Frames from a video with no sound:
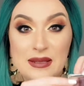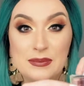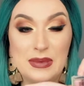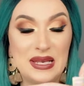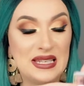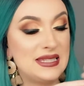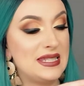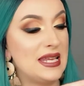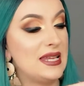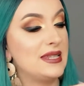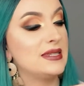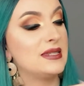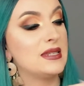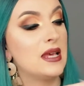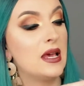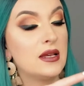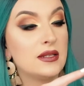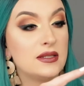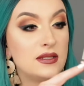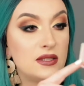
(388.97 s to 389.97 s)
makes sense.
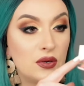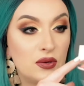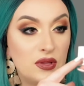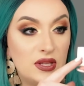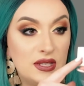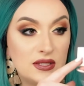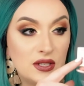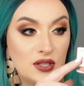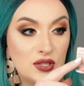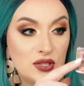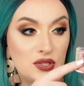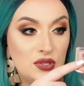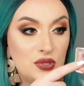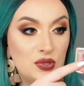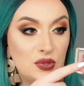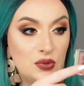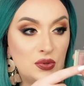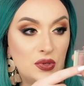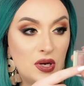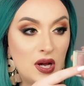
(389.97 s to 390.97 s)
So these are
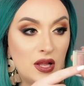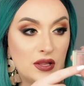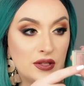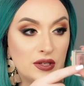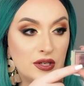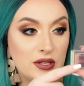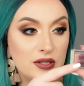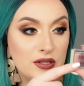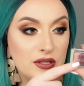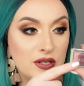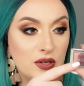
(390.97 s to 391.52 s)
2 colors.